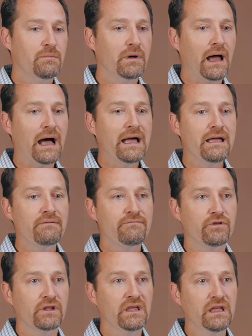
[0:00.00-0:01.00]
But I Am
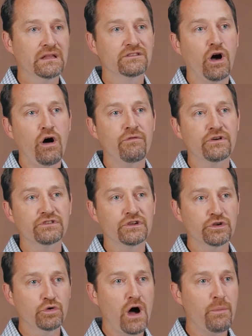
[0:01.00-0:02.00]
for Kids offers a
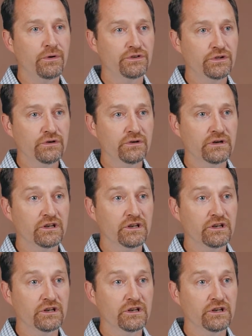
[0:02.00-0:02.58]
new opportunity